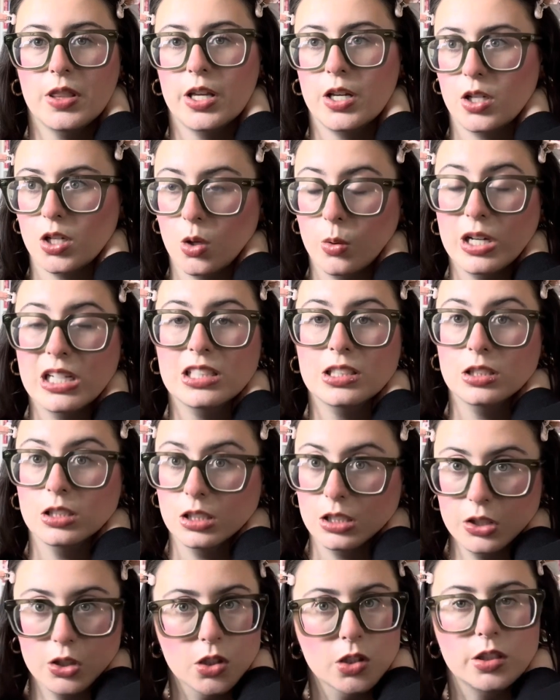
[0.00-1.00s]
go, and it's
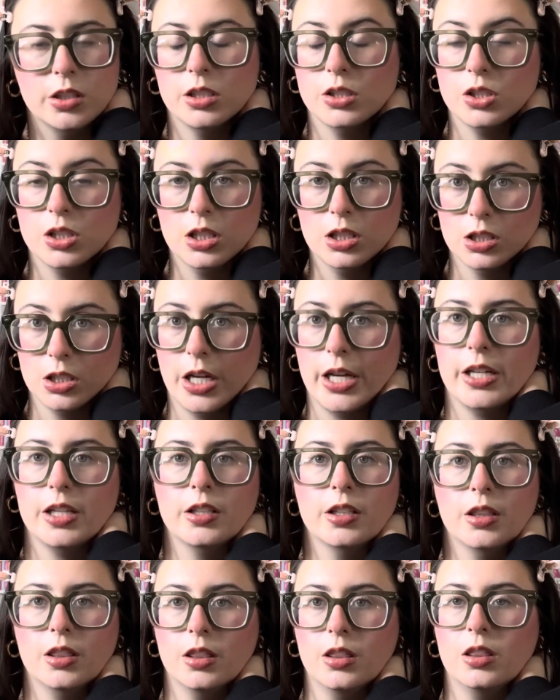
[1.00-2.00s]
literally like
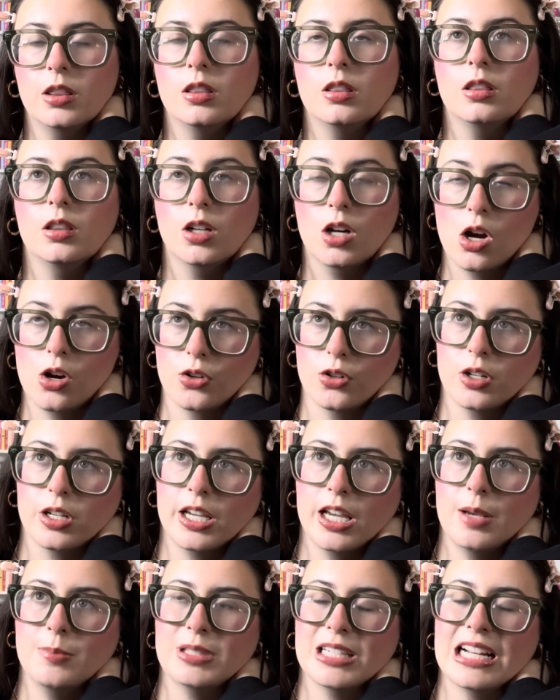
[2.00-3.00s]
the Hunger
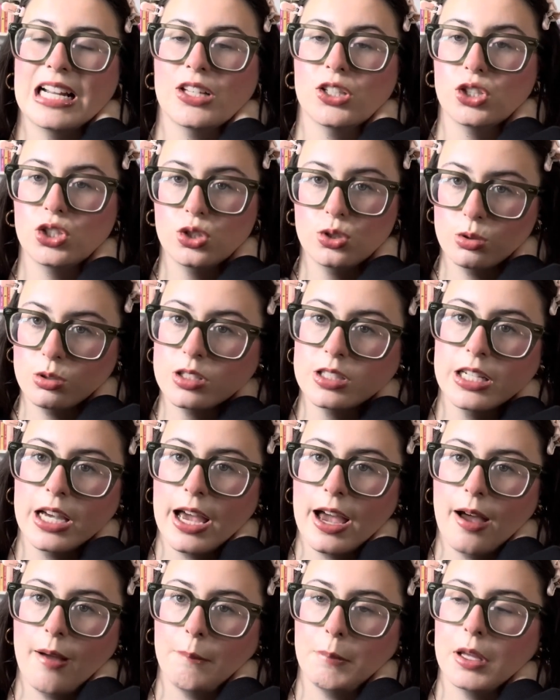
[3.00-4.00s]
Games, and as soon as that
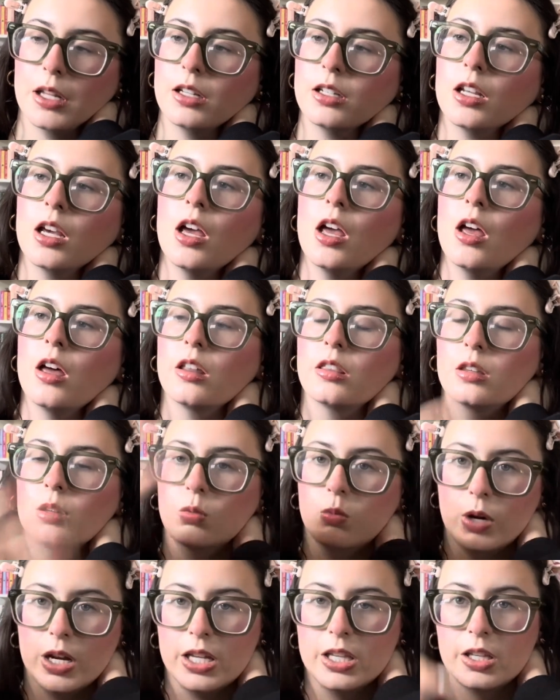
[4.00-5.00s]
happened, the
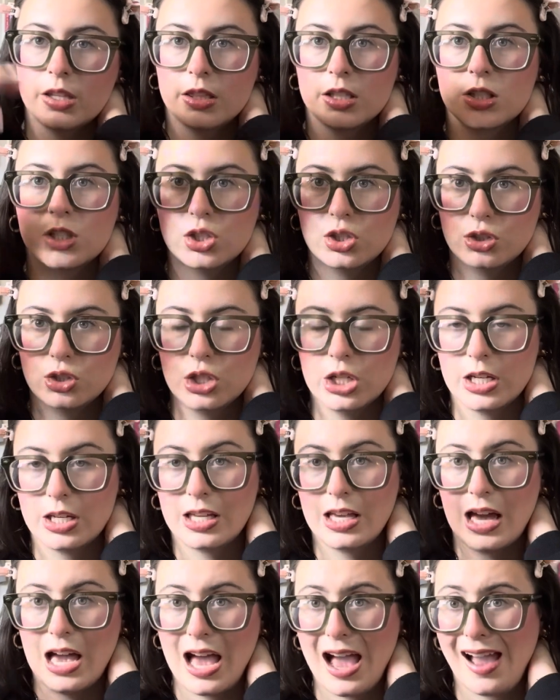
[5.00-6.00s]
way that this chick
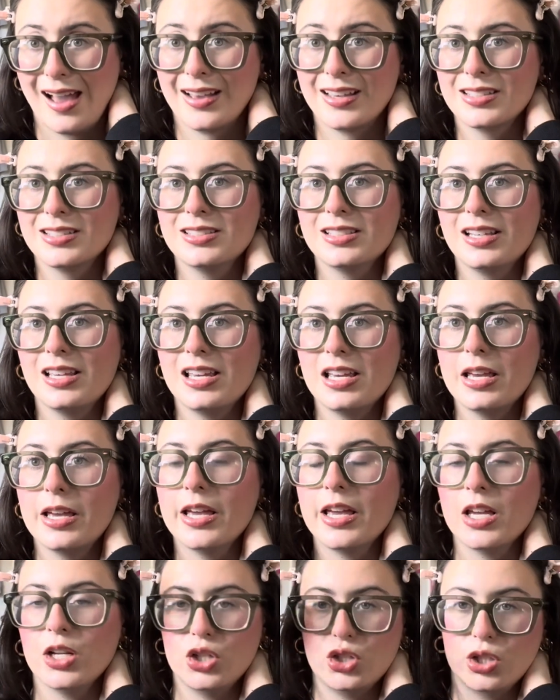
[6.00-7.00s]
acts,
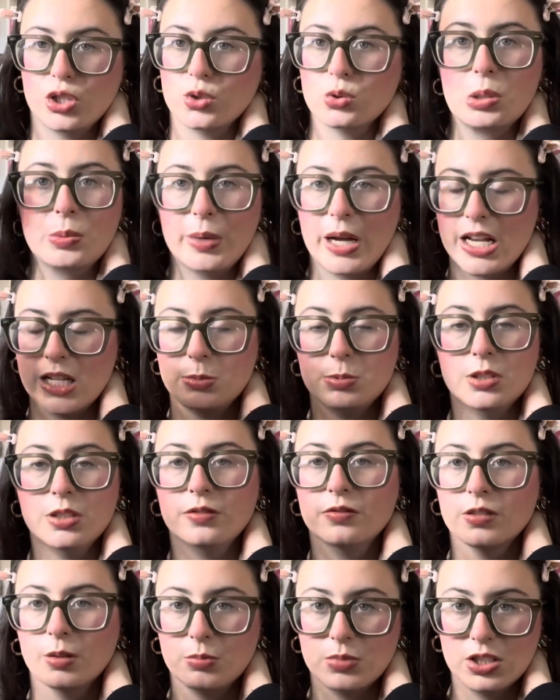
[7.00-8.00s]
it just reminds me
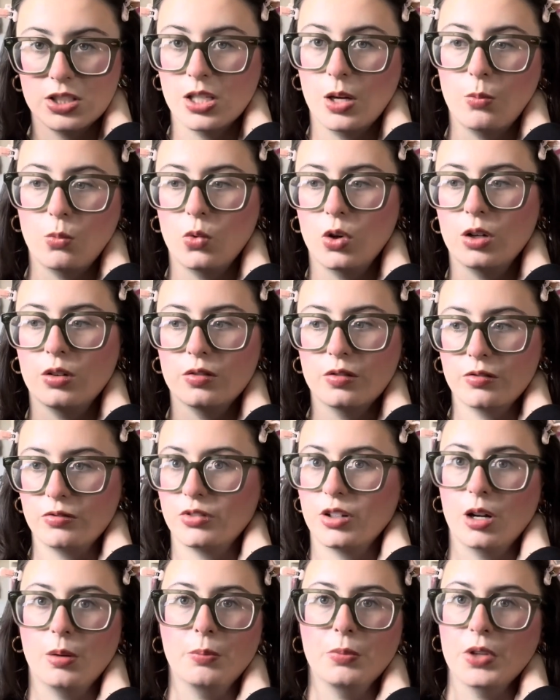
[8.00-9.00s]
from someone
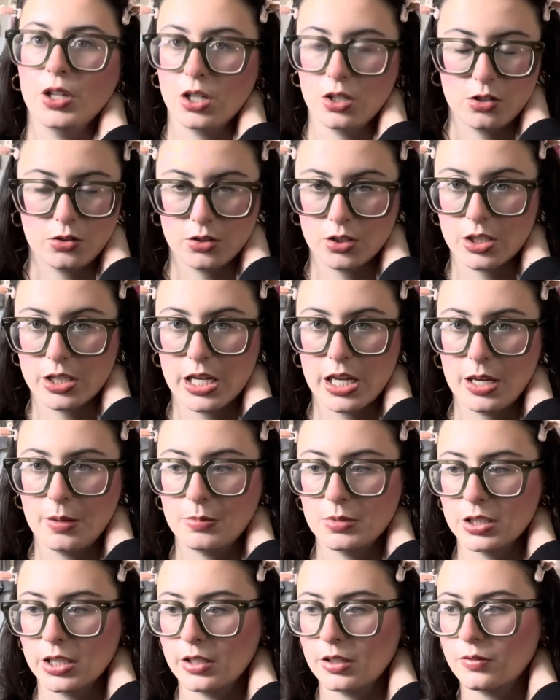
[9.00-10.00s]
from the Hunger Games,
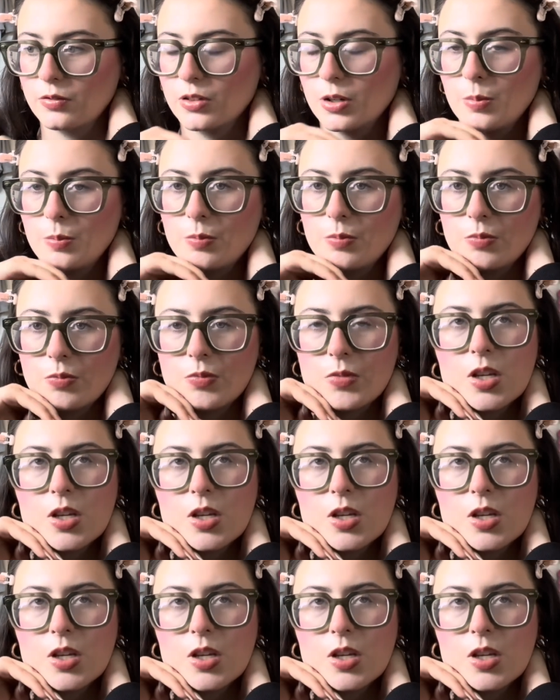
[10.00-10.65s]
like from